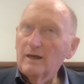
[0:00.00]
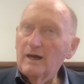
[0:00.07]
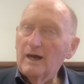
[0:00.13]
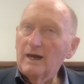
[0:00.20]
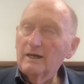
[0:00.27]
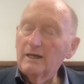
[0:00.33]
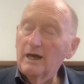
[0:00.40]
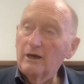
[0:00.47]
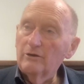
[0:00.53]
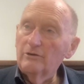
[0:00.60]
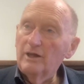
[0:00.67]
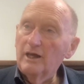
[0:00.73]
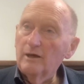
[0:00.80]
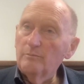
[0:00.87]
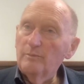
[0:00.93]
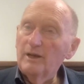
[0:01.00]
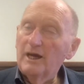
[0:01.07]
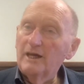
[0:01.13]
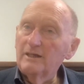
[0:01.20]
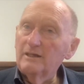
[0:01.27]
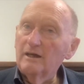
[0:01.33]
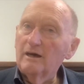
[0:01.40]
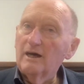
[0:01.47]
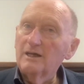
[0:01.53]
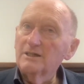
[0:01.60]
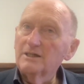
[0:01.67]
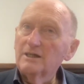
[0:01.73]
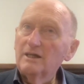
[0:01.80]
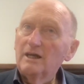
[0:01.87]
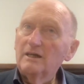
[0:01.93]
and how they apply to
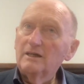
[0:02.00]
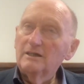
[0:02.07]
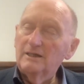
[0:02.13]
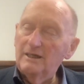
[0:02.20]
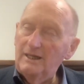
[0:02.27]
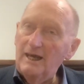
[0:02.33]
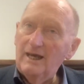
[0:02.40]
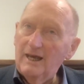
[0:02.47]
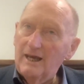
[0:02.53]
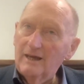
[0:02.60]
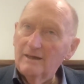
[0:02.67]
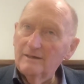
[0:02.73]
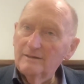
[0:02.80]
us today.